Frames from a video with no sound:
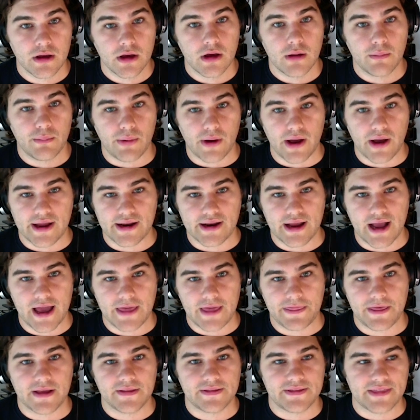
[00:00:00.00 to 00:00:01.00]
But I
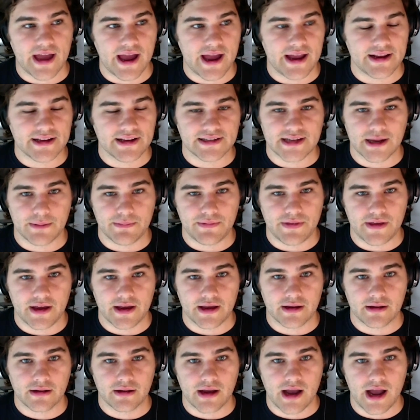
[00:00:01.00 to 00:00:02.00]
think that is
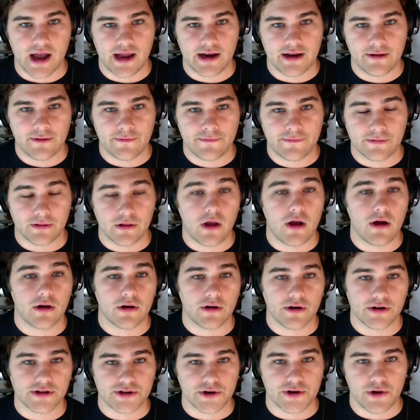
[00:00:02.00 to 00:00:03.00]
something kind of
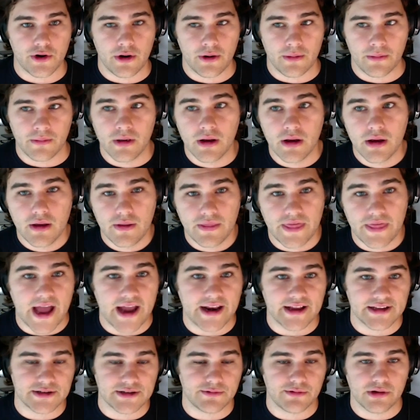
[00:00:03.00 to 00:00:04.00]
longer term
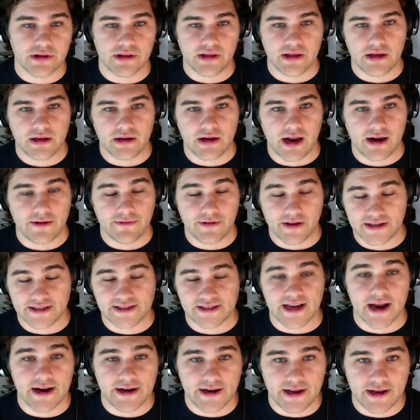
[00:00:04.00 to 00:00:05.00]
that is a really kind of
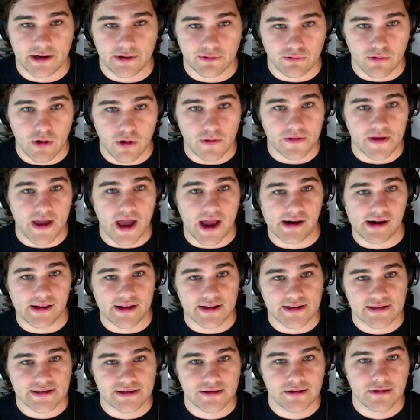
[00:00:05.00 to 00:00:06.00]
exciting growth
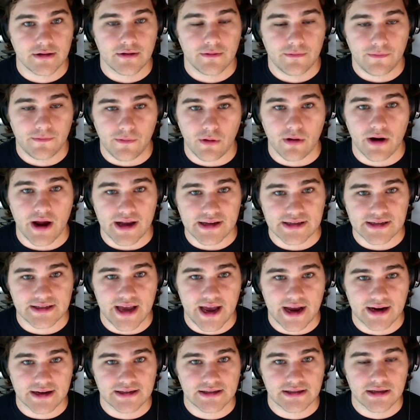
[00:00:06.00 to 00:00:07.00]
catalyst for
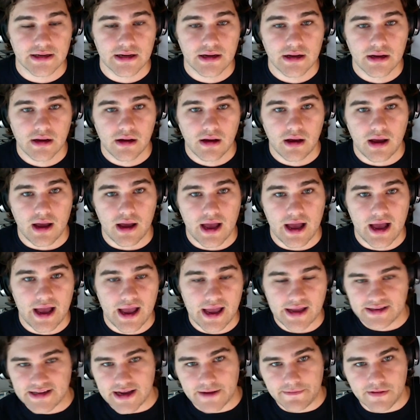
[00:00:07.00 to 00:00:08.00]
SX.
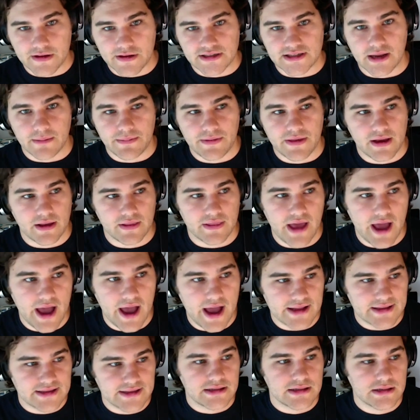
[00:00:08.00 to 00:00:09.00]
And definitely something
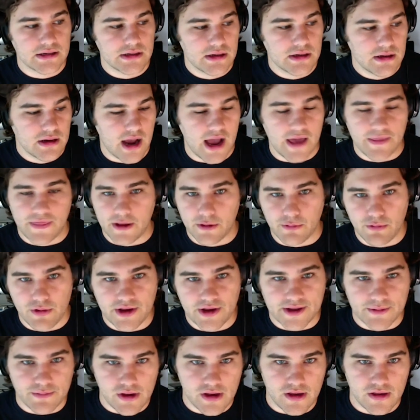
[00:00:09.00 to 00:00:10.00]
that I think we
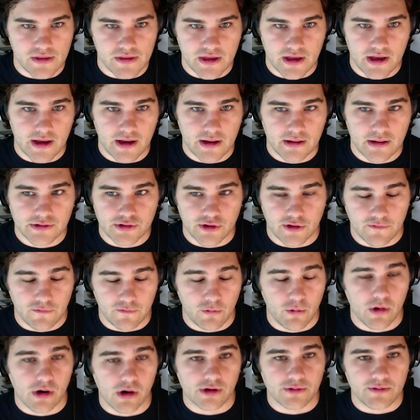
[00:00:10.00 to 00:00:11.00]
can be the sort of
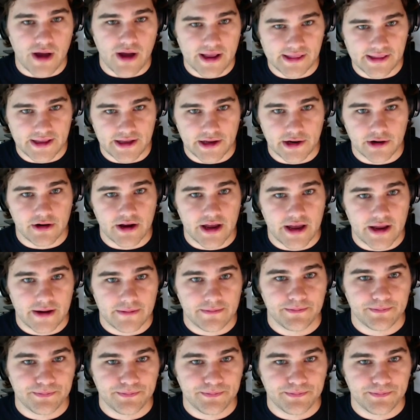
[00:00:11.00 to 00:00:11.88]
worldwide leader in.